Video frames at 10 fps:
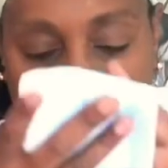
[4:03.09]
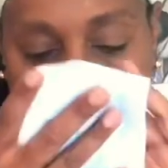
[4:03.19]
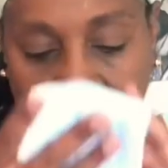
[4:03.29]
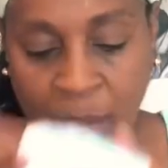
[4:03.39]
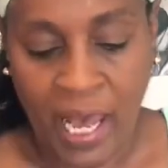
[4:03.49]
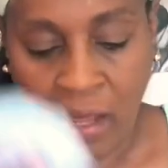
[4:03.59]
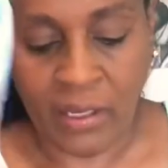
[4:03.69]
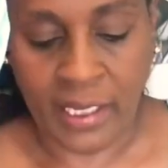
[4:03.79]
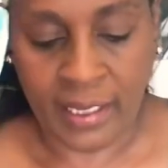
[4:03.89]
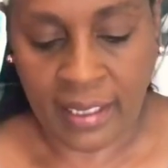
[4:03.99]
I have a
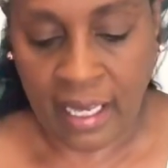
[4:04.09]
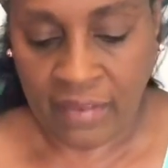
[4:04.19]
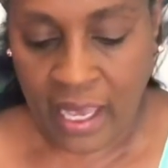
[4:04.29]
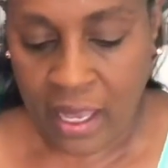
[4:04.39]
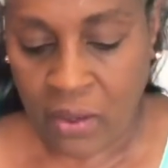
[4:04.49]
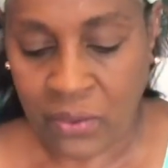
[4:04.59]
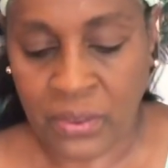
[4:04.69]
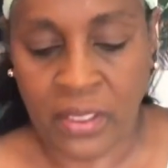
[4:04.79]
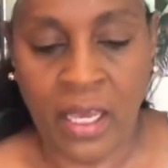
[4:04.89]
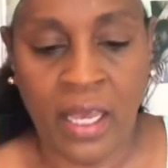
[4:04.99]
pile inside the
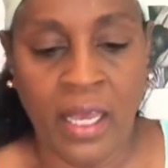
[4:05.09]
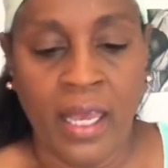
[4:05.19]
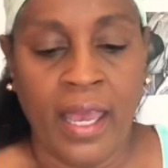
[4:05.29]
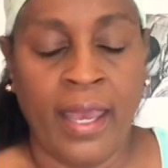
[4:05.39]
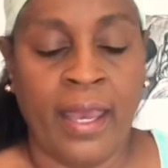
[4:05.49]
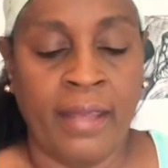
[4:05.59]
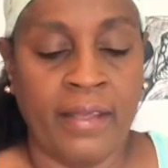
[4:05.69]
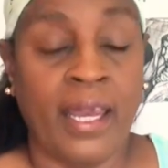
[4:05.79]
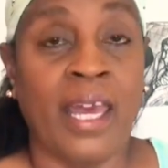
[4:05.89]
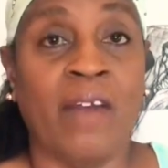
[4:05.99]
house, and
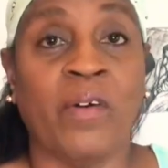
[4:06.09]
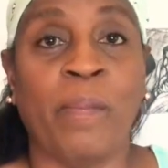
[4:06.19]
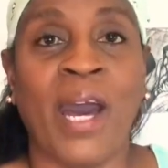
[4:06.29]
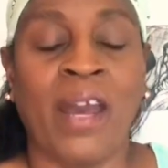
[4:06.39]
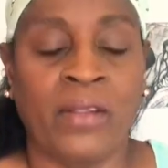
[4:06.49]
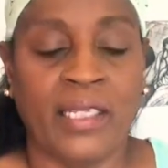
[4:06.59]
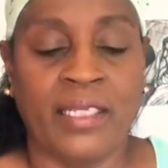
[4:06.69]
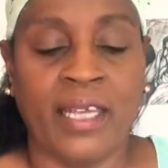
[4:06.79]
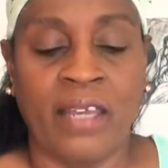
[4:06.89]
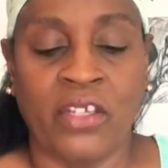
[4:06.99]
then I have a pile
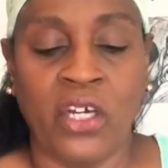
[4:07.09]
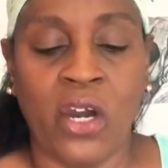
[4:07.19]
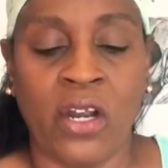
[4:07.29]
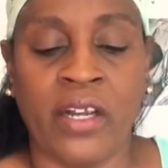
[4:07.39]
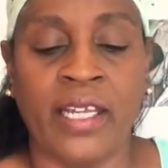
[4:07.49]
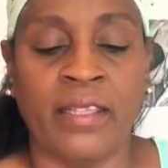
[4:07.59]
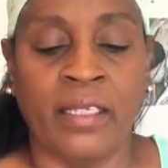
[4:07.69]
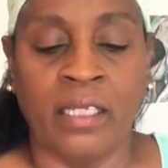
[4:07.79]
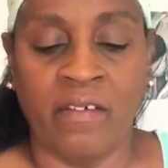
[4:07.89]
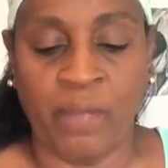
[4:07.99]
inside the car in the
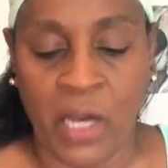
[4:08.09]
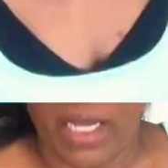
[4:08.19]
glove box.